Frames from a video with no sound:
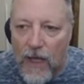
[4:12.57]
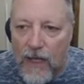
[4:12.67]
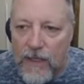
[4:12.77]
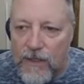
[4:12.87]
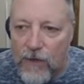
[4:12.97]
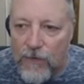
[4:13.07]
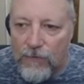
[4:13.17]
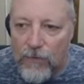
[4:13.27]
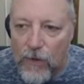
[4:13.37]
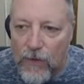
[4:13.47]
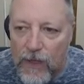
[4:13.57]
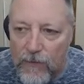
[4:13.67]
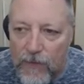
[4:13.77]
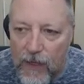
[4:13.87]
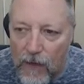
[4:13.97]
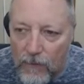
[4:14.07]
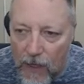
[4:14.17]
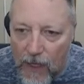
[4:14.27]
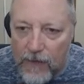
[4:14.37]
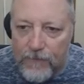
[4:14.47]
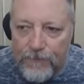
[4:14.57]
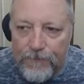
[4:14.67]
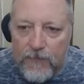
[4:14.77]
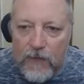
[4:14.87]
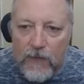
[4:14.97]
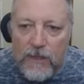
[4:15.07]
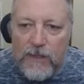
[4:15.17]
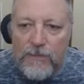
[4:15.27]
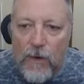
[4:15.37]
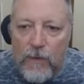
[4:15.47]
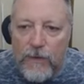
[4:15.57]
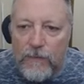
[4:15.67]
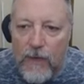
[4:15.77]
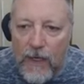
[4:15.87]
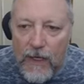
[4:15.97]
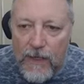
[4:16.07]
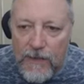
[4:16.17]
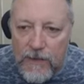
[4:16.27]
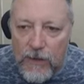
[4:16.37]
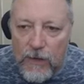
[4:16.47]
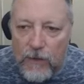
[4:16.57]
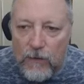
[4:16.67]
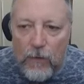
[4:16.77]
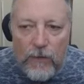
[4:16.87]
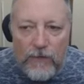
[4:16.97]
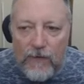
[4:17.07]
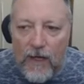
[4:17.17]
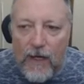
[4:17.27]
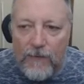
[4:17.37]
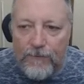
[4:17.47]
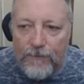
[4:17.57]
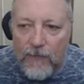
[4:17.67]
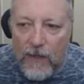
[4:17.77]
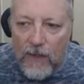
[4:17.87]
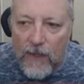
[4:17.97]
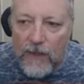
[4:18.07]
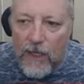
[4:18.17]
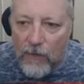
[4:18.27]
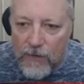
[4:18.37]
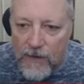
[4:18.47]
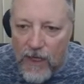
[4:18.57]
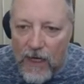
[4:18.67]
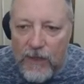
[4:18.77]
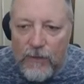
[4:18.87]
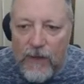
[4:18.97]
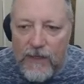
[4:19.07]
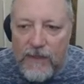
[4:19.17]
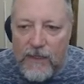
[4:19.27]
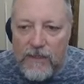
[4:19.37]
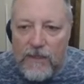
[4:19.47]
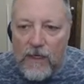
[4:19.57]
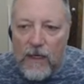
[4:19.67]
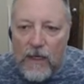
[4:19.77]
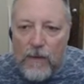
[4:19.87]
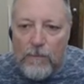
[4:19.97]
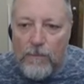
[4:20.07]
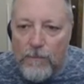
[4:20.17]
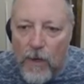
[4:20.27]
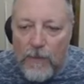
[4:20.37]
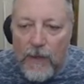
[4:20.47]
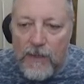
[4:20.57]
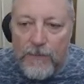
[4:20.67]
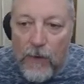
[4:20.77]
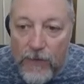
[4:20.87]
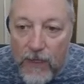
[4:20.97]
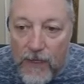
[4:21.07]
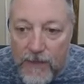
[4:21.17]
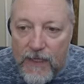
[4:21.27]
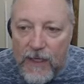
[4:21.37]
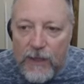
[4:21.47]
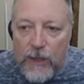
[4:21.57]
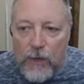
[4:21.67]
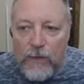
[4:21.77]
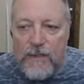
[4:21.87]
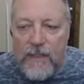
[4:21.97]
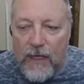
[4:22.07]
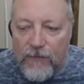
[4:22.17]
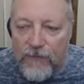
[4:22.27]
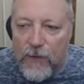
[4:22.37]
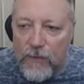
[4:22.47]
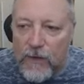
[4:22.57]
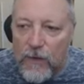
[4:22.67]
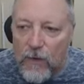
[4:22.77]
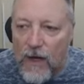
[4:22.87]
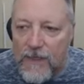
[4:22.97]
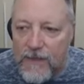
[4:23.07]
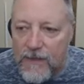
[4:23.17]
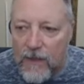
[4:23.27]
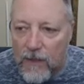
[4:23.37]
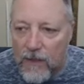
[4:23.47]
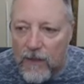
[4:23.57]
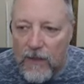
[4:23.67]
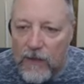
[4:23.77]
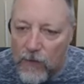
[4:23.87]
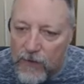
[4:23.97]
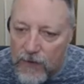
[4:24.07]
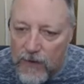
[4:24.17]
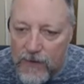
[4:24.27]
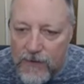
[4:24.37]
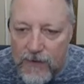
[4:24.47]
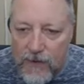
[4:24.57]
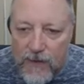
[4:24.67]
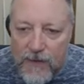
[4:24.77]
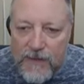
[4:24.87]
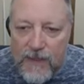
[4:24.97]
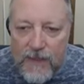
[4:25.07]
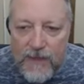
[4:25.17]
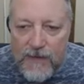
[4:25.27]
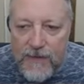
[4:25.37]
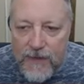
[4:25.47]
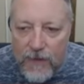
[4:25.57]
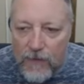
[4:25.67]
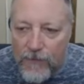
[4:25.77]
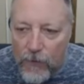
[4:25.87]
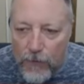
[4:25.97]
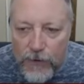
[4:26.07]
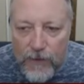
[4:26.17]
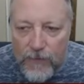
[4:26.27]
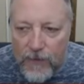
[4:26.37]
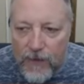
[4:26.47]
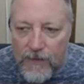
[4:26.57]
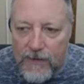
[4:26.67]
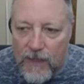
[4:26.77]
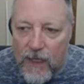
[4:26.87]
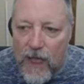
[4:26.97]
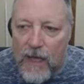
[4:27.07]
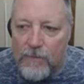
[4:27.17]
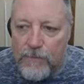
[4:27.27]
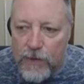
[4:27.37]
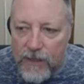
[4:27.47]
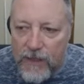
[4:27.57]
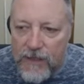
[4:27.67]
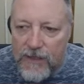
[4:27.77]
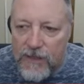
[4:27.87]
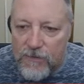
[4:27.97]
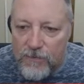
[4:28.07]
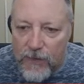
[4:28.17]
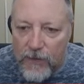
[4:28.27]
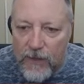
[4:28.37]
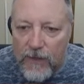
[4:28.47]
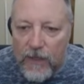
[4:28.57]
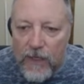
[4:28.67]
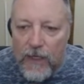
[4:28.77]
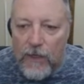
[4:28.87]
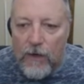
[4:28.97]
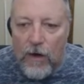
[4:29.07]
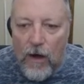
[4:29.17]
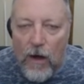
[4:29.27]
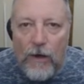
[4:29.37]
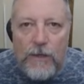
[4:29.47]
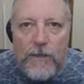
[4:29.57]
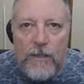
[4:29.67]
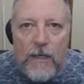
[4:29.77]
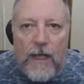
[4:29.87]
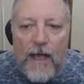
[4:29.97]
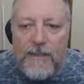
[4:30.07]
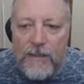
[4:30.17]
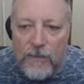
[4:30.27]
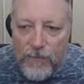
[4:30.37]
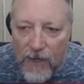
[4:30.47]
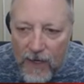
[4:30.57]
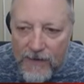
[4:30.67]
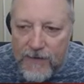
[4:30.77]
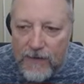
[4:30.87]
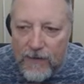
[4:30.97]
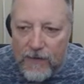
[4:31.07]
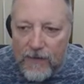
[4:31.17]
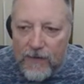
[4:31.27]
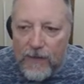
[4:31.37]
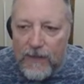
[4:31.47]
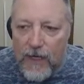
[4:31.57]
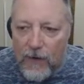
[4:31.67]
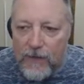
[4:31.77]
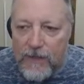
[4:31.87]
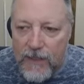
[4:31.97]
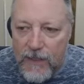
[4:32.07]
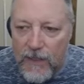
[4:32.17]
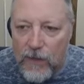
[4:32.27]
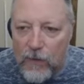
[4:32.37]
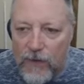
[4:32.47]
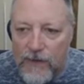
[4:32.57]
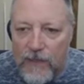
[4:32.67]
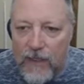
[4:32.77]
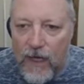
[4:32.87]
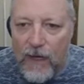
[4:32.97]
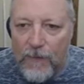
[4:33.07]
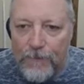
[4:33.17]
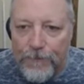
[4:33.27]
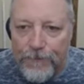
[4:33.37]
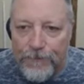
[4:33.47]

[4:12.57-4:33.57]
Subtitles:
And so through Him the Amen is spoken by us to the glory of God. Now it is God who makes us, but it makes both us and you stand firm in Christ. He anointed us, set His seal of ownership on us, and put His Spirit in our hearts as a deposit, guaranteeing what is to come.